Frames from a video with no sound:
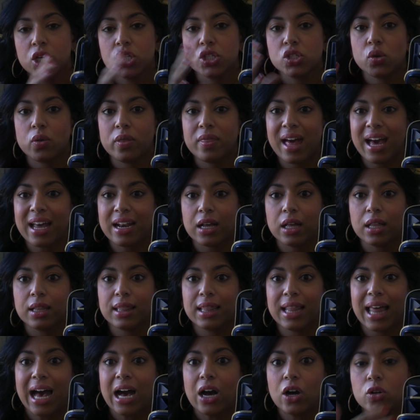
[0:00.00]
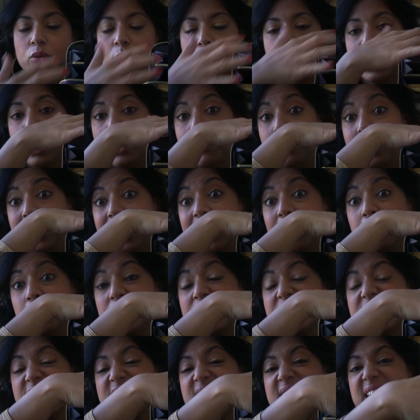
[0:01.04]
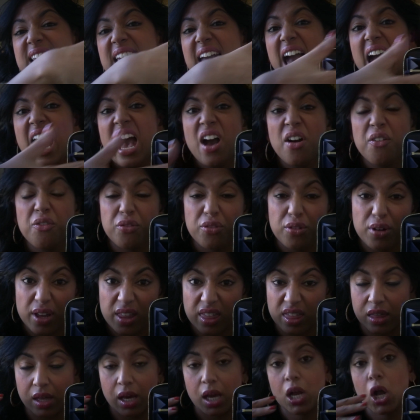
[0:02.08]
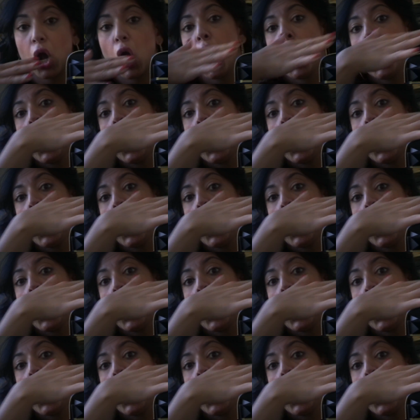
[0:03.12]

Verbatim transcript: So that allowed me to be able to see everything